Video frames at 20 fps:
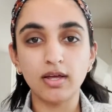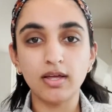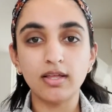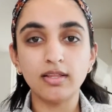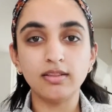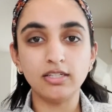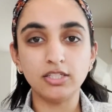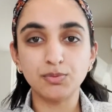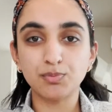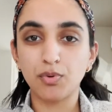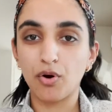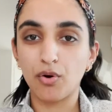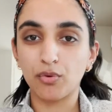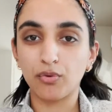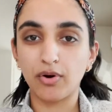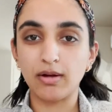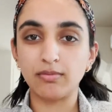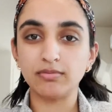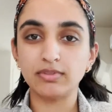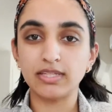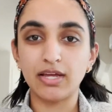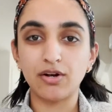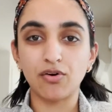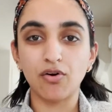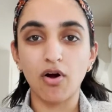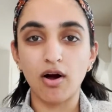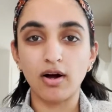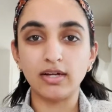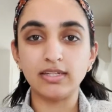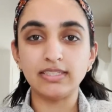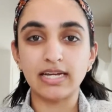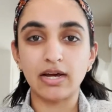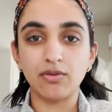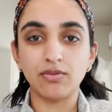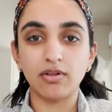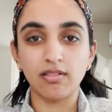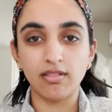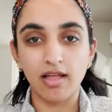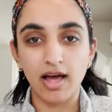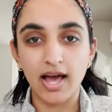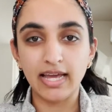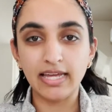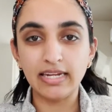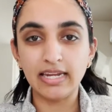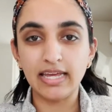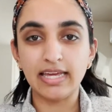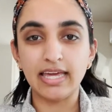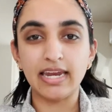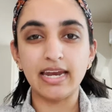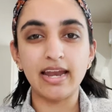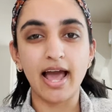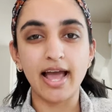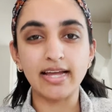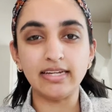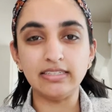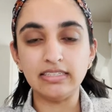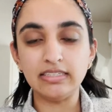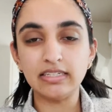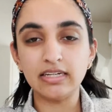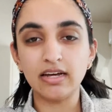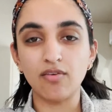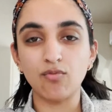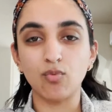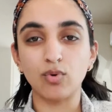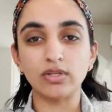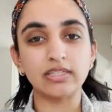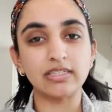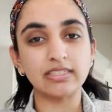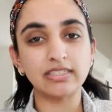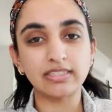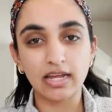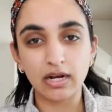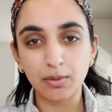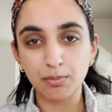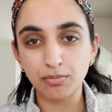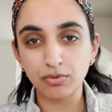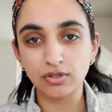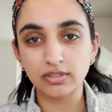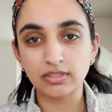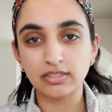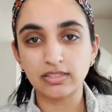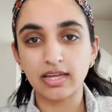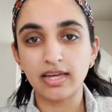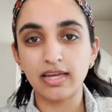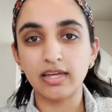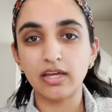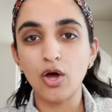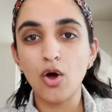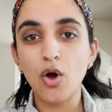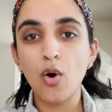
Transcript: these programs later on down the line and get an idea of what the setup looks like,